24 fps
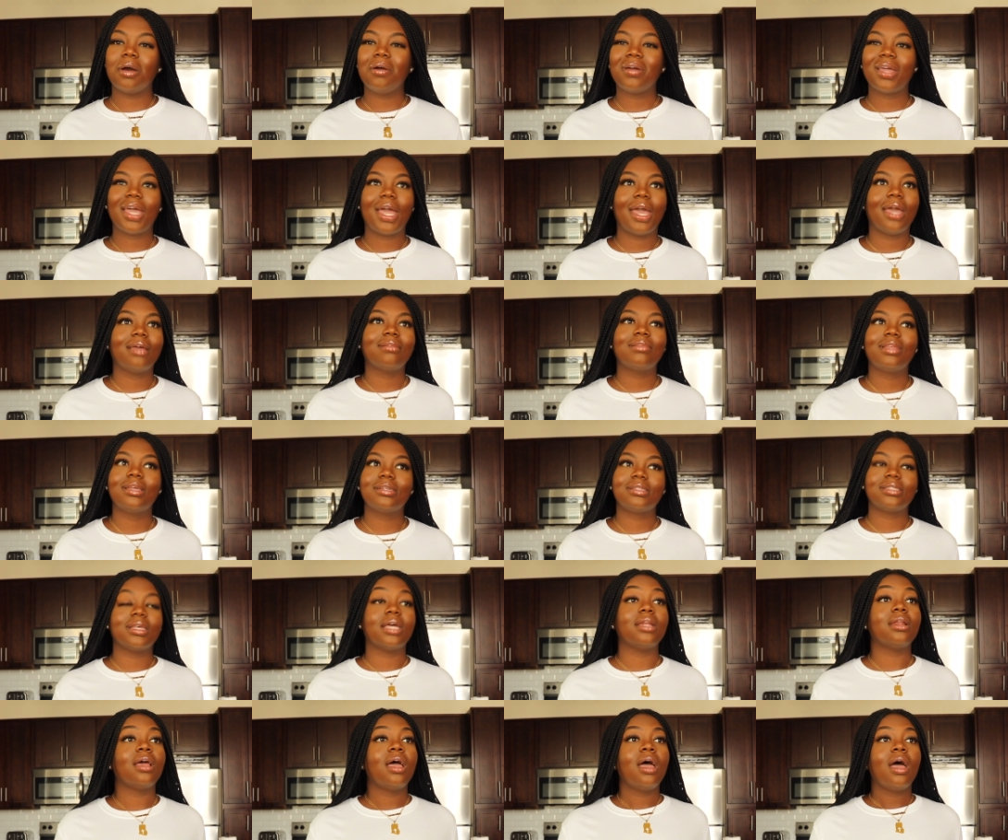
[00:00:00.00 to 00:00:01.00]
Okay,
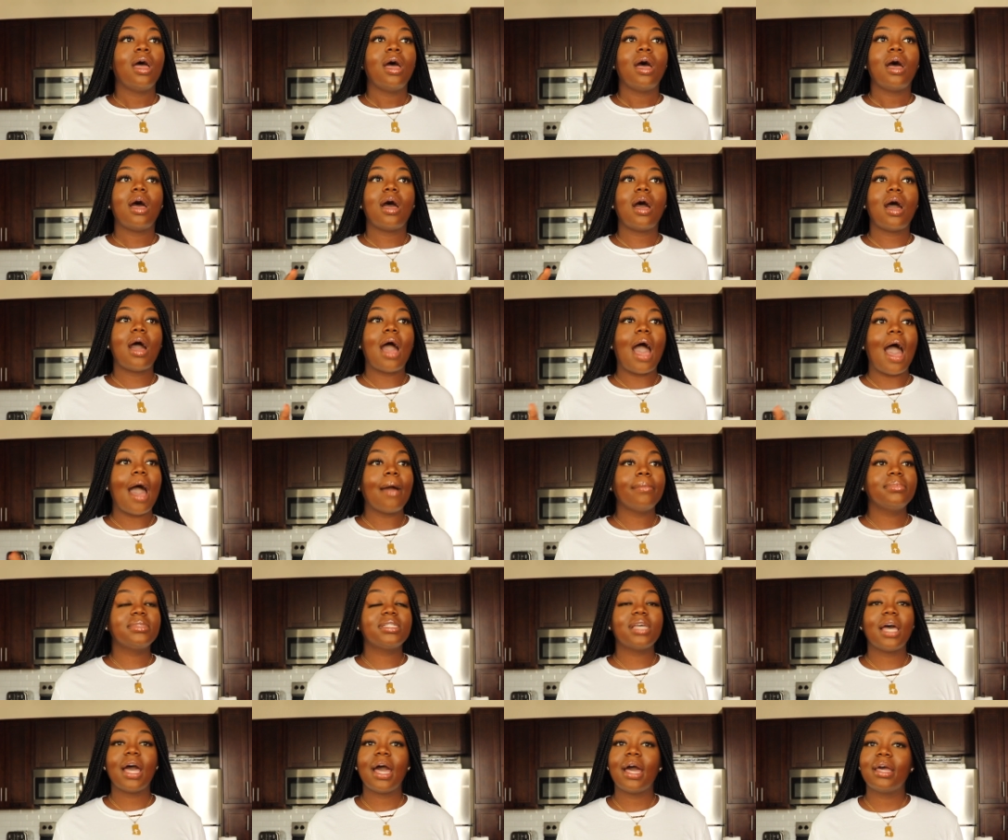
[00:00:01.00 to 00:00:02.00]
listen, I'm
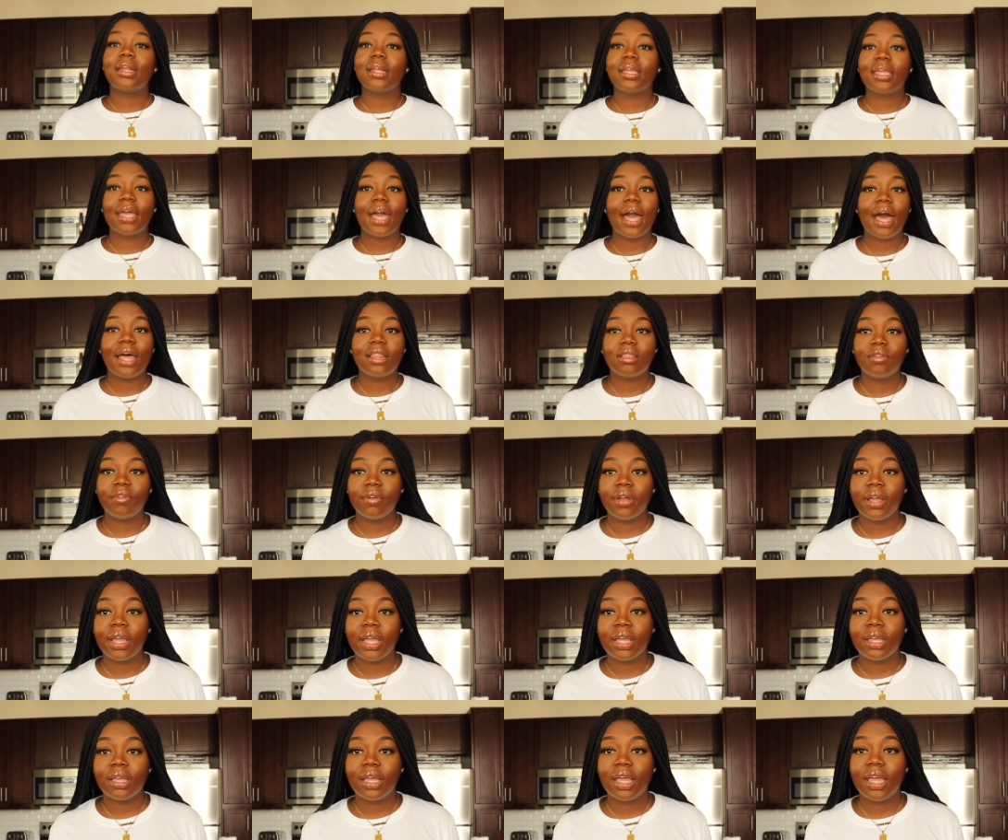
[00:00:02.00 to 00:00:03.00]
tired of guys
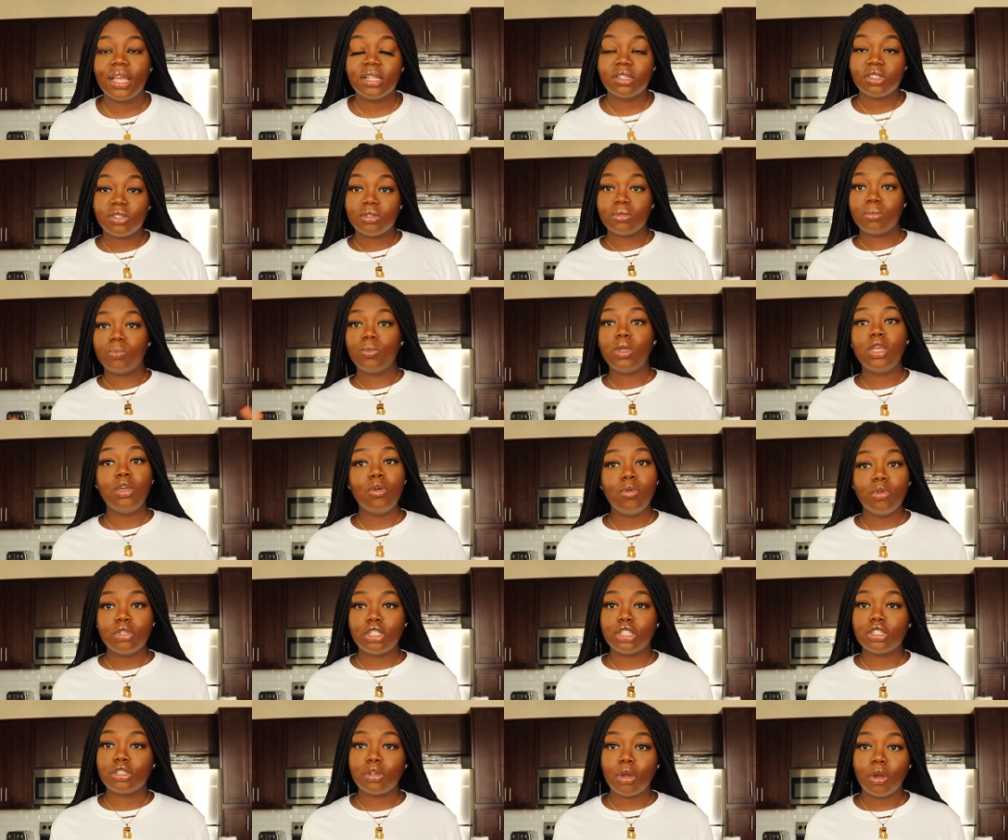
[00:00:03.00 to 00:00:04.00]
gathering in
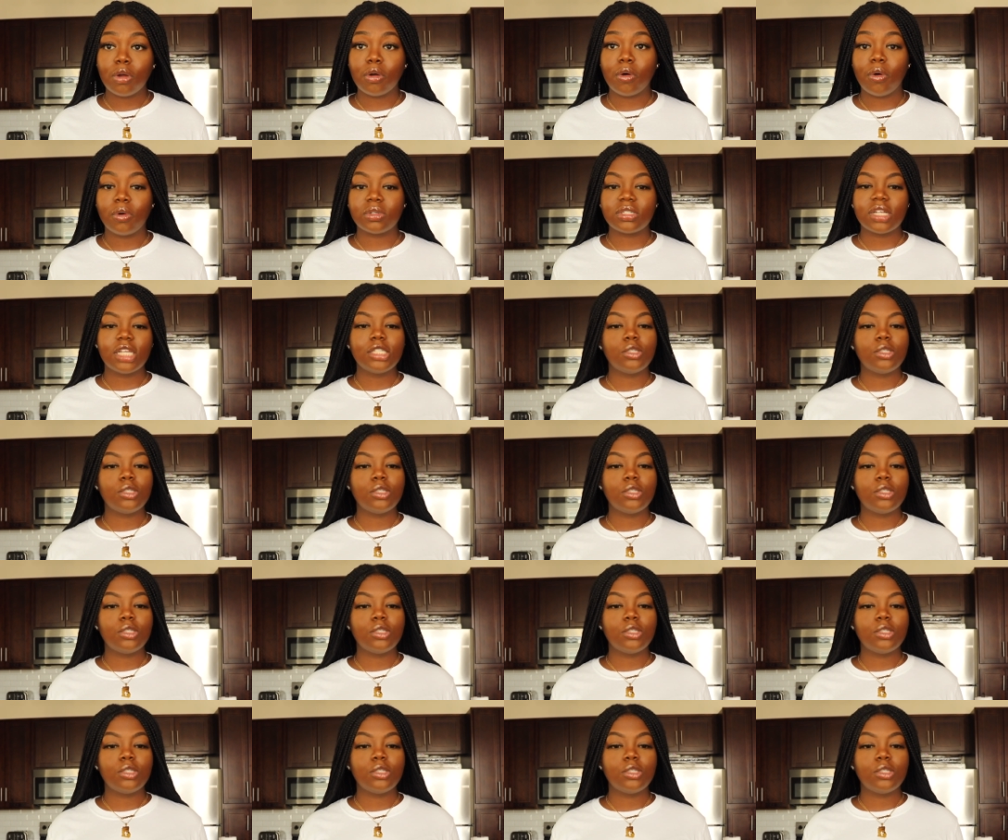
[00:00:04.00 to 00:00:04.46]
huge circles.